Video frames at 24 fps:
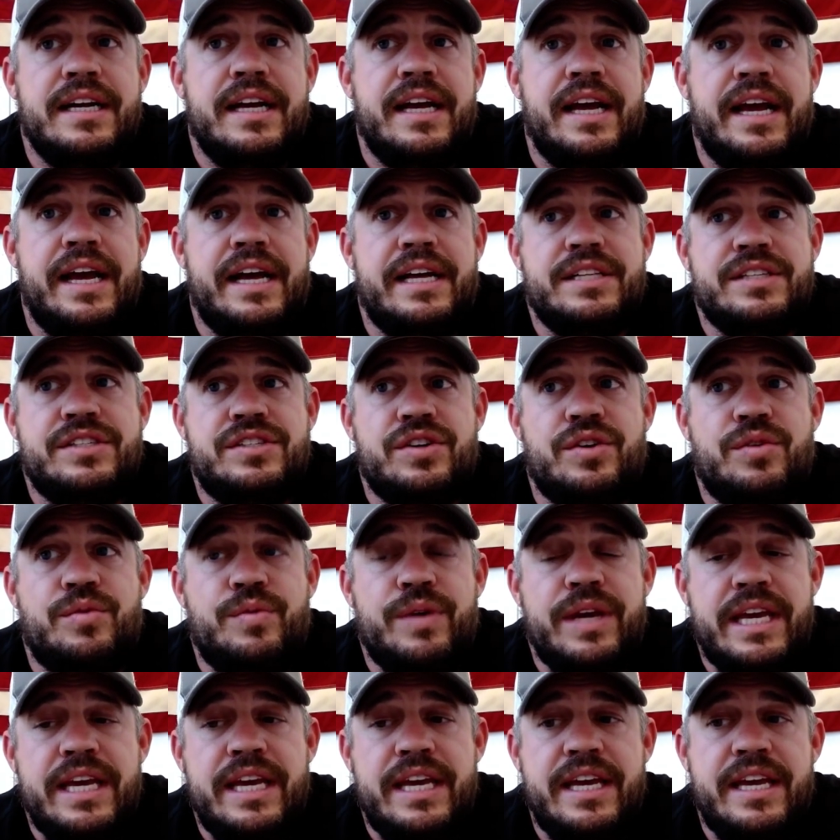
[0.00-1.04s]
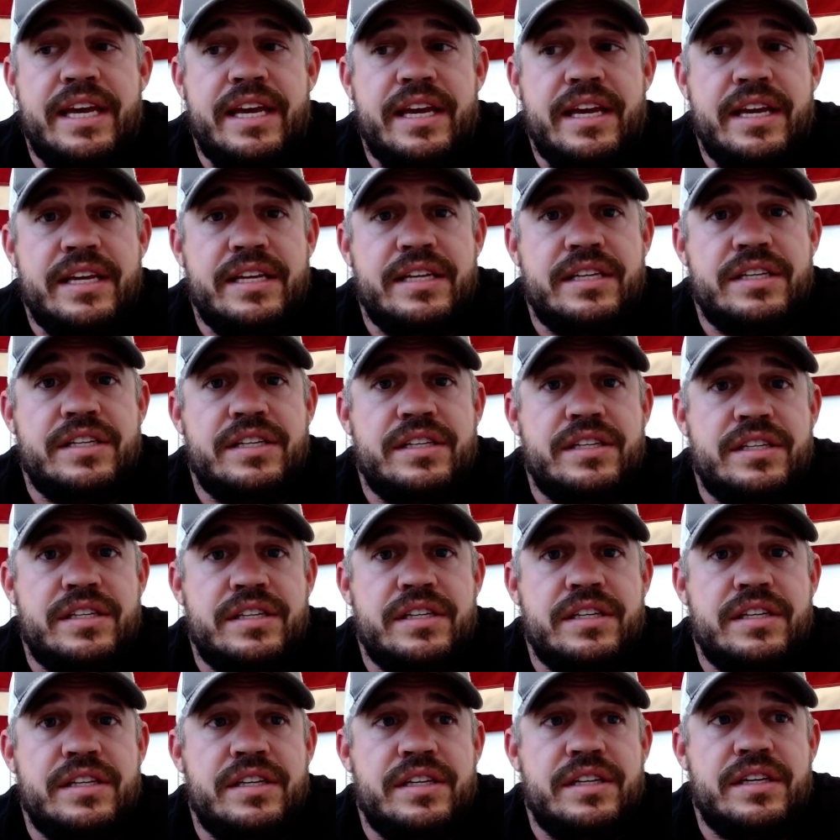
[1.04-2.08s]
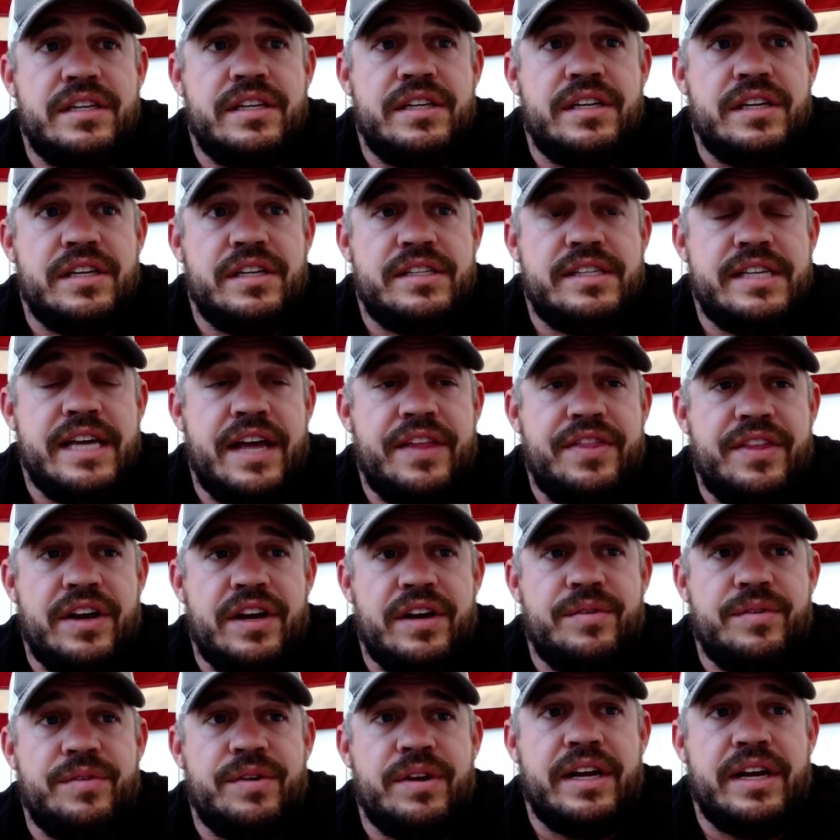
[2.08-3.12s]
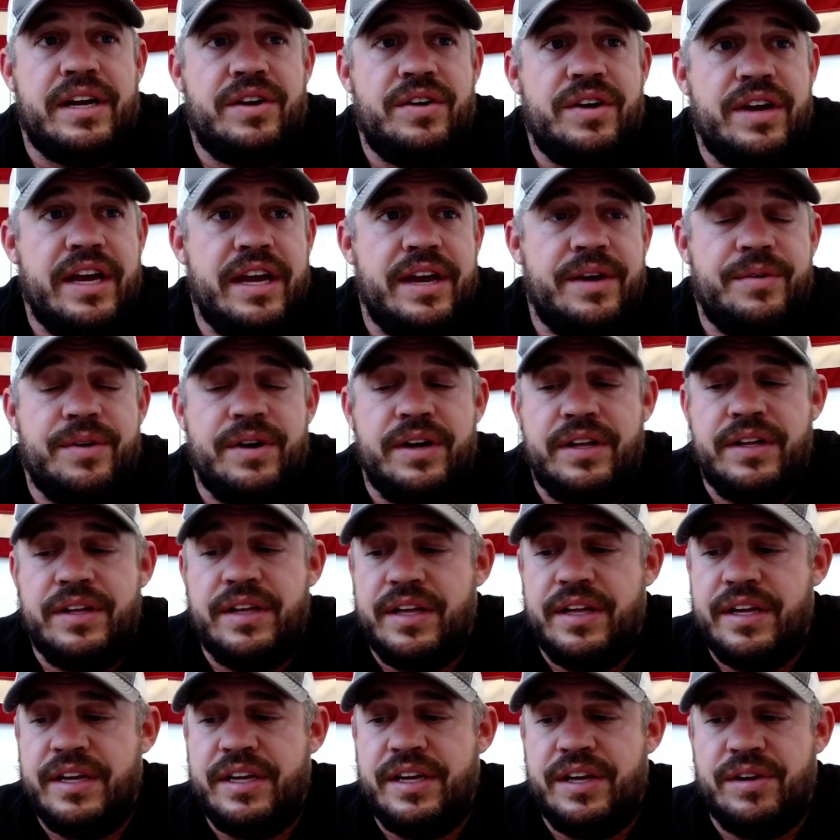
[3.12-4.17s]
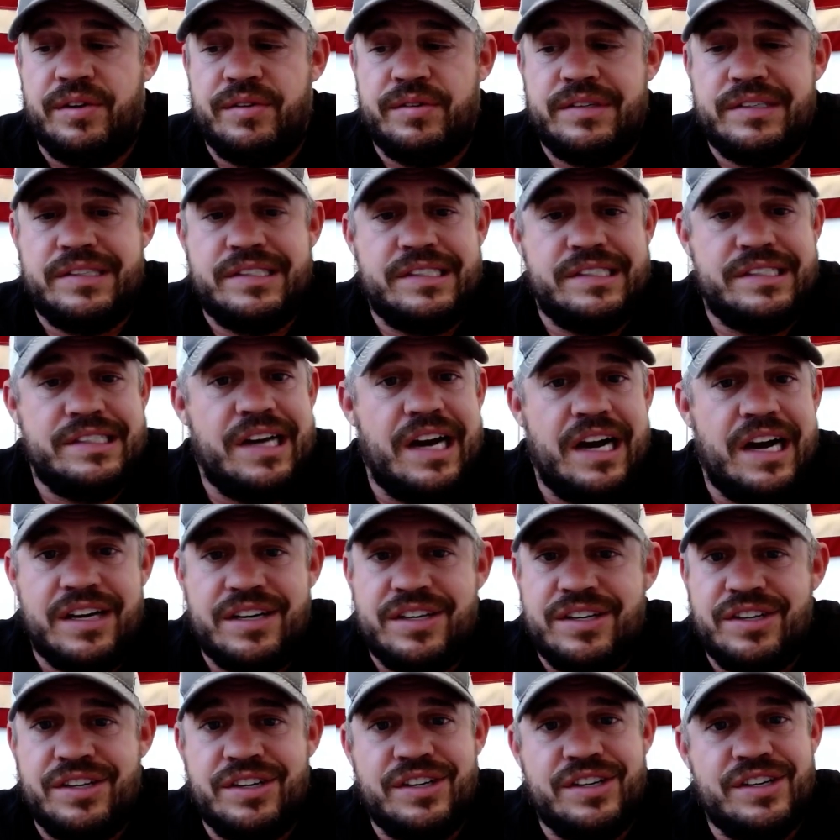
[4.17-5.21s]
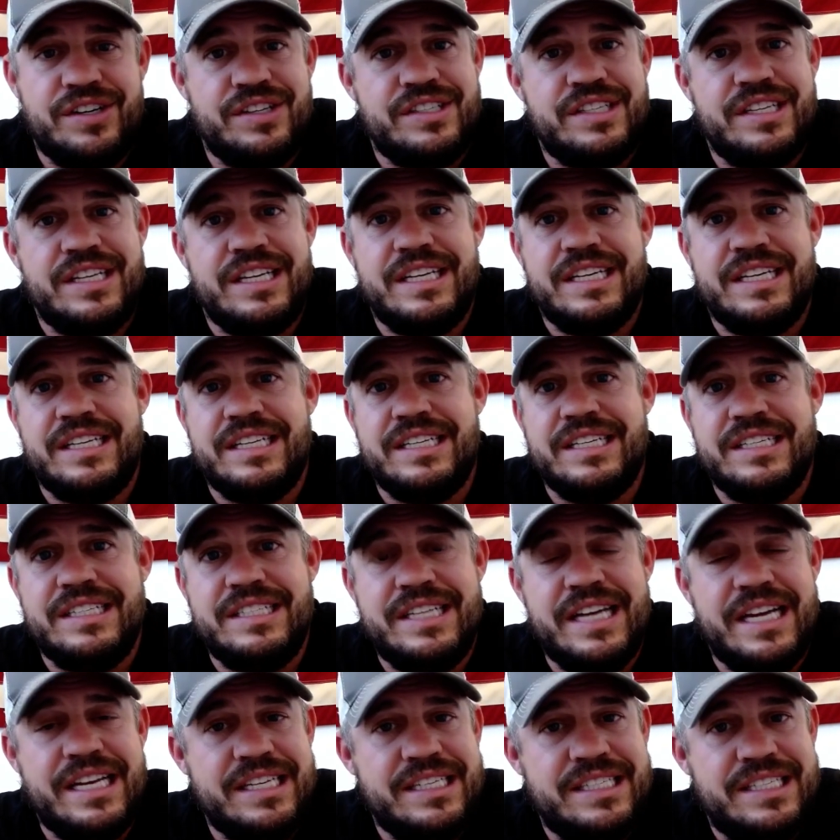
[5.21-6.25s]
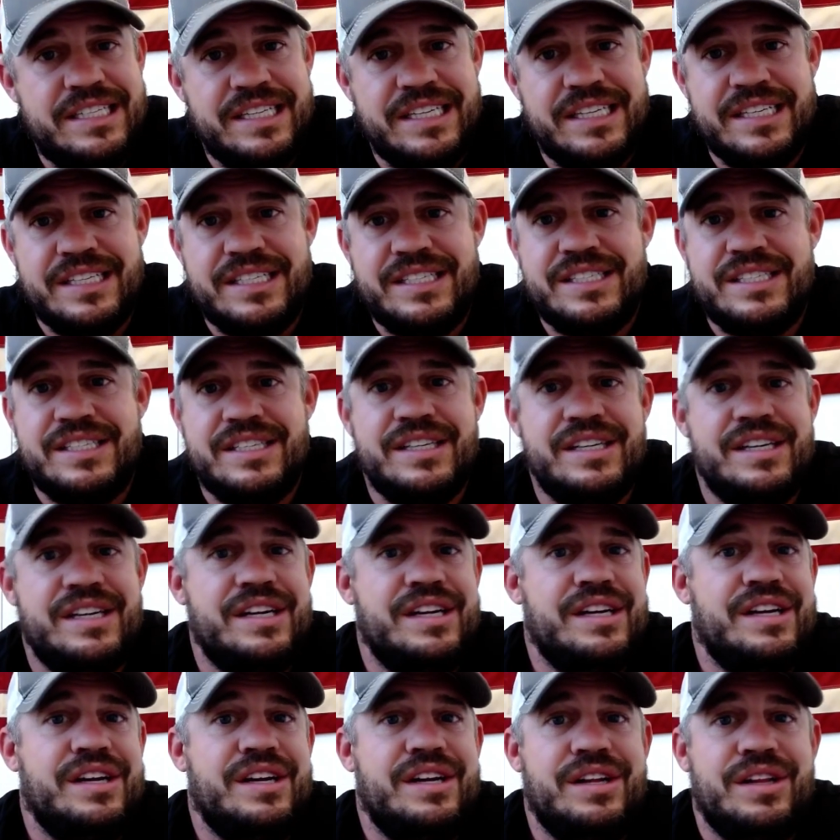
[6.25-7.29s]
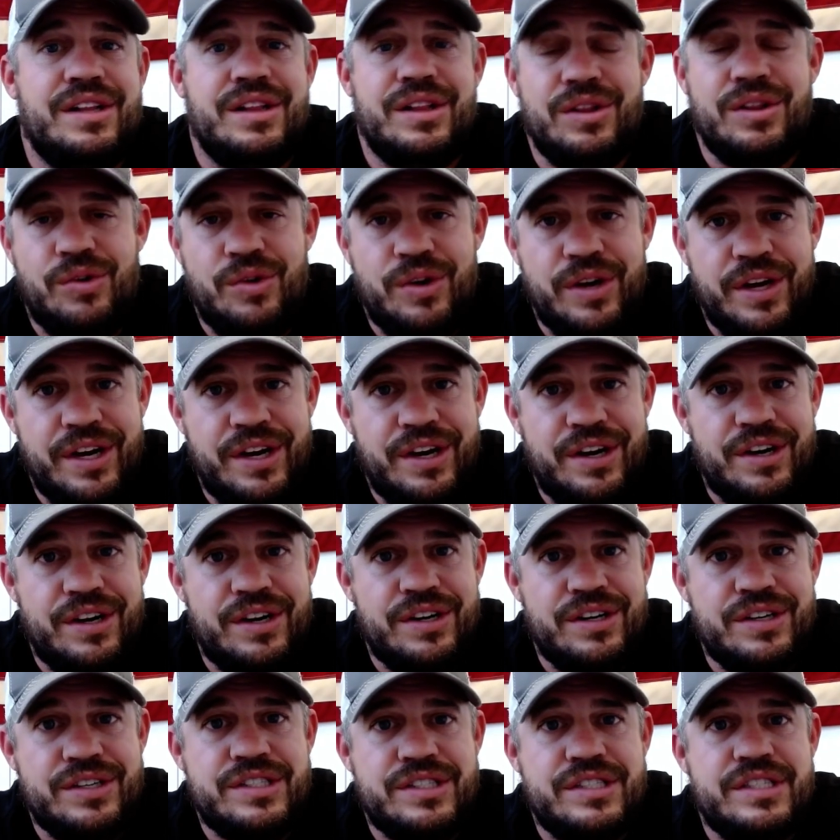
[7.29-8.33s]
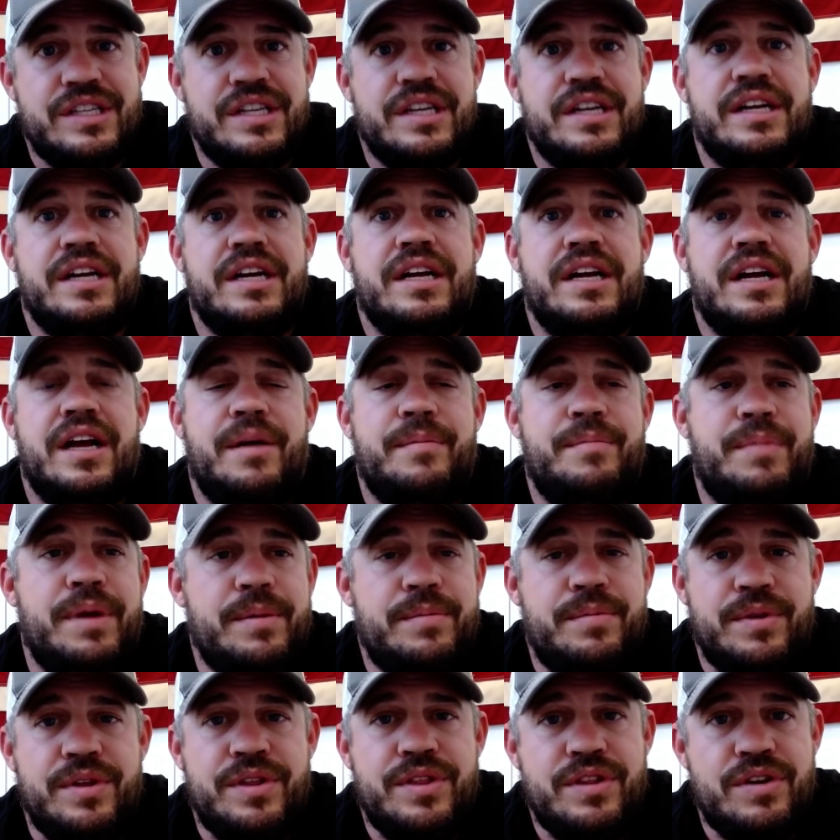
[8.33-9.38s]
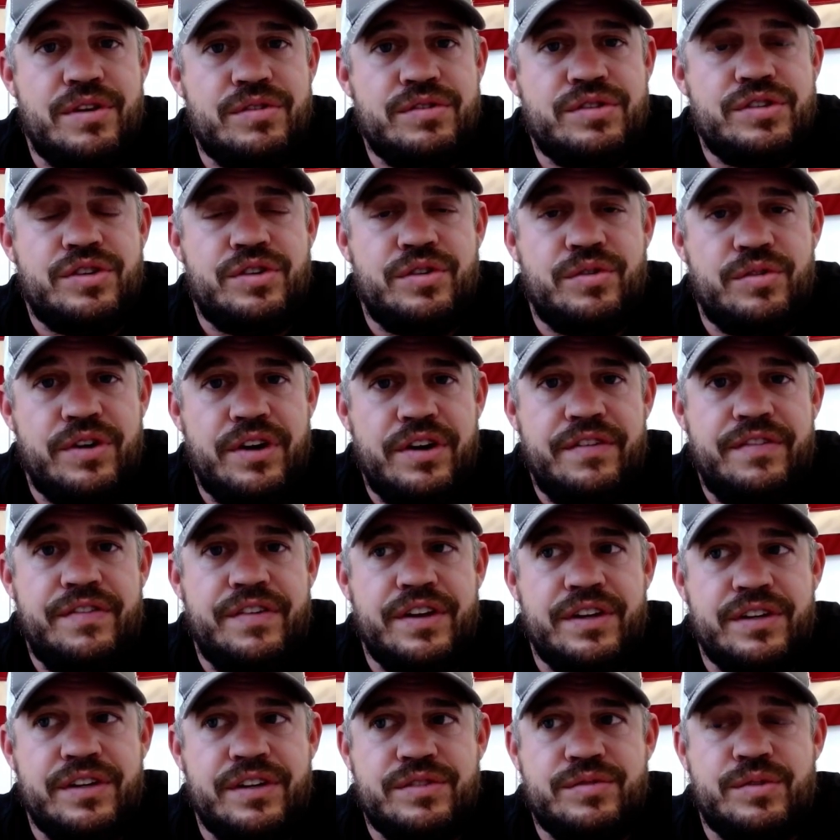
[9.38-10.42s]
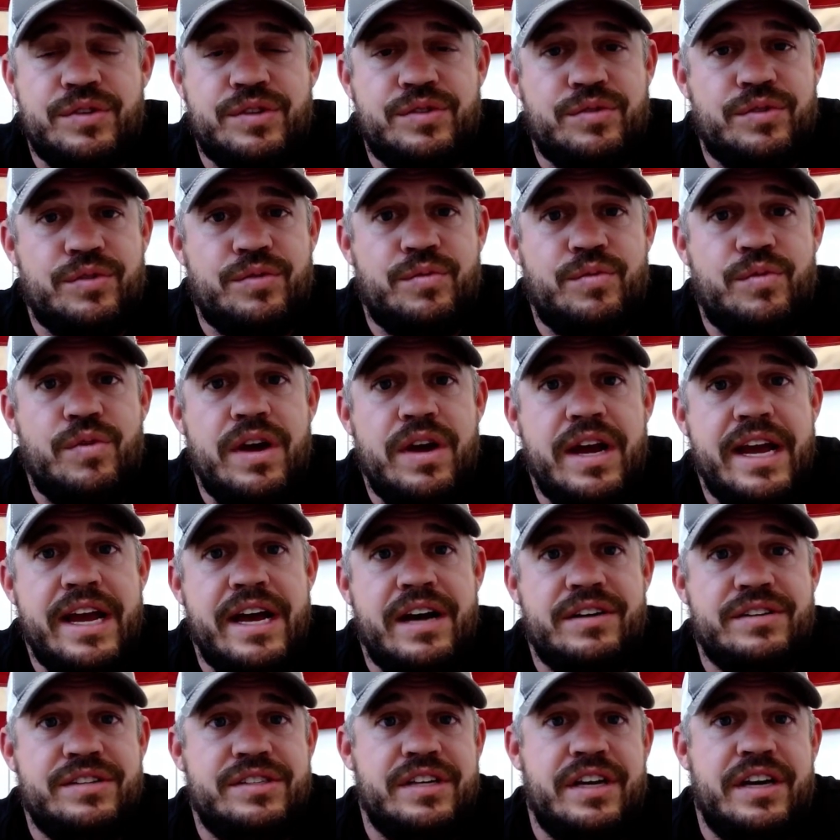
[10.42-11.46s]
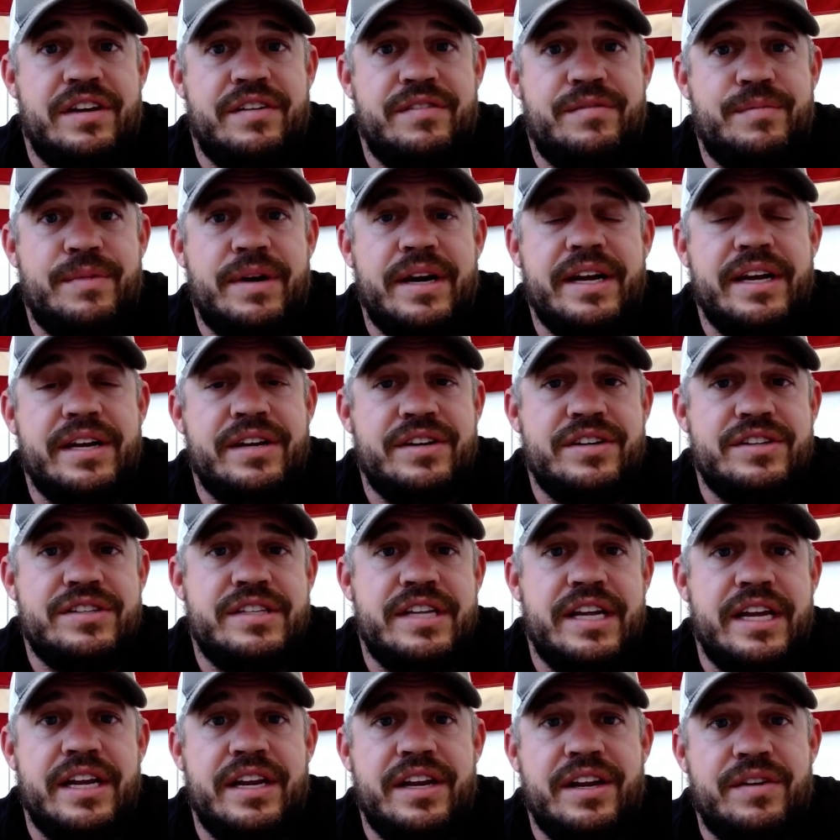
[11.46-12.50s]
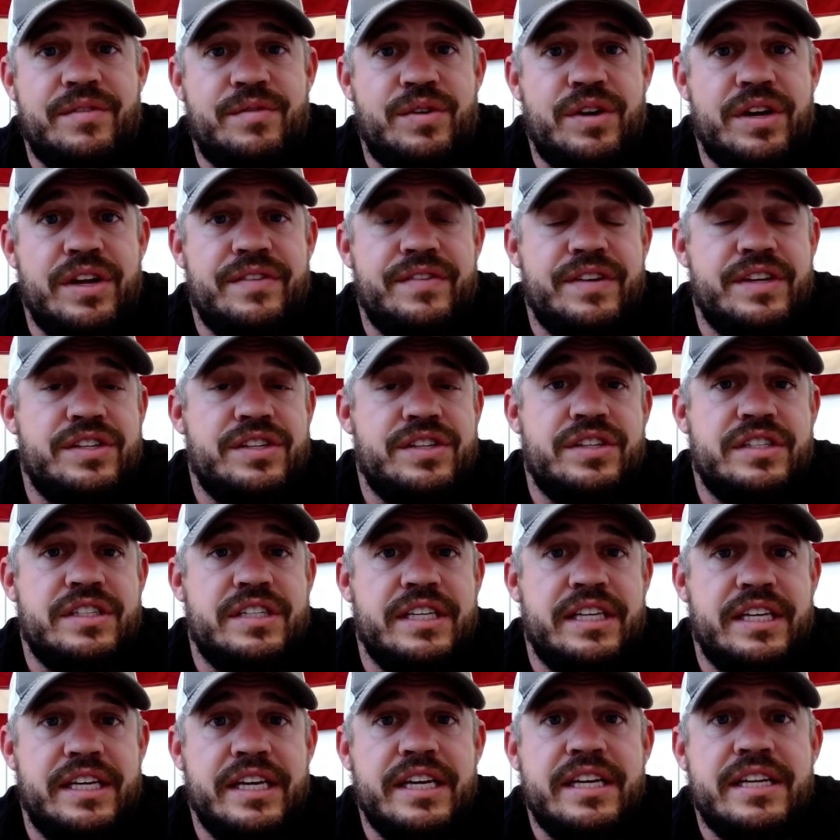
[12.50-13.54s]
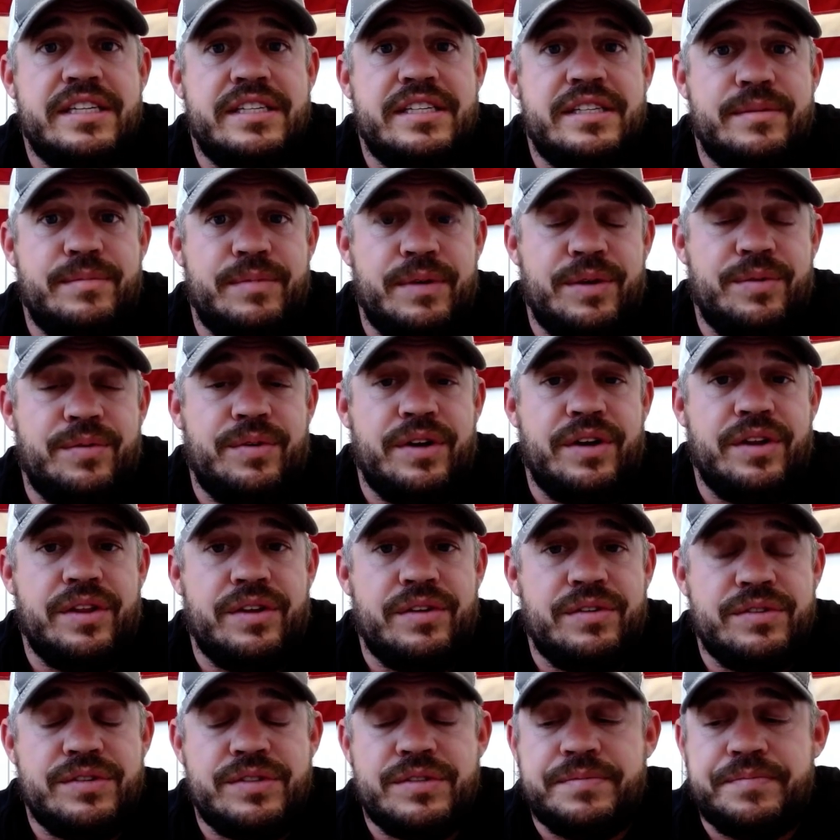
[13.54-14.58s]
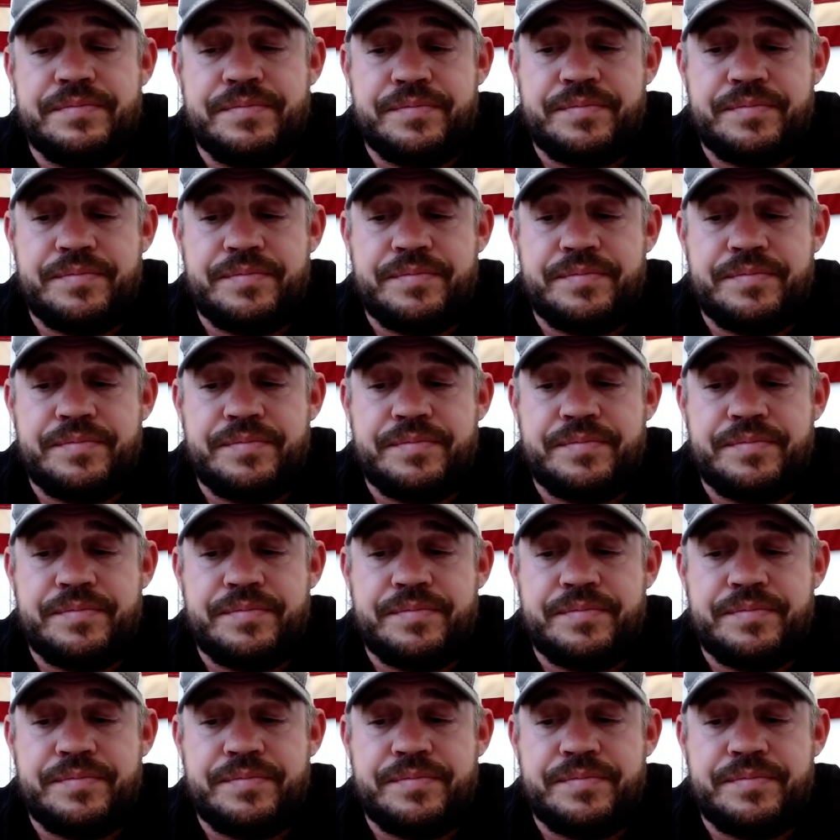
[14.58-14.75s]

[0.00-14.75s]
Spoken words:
And so we sat there and we're okay, well, doctors, dentists, lawyers, people in those career fields, which were way outside of my understanding of what it even took to get to be one of those,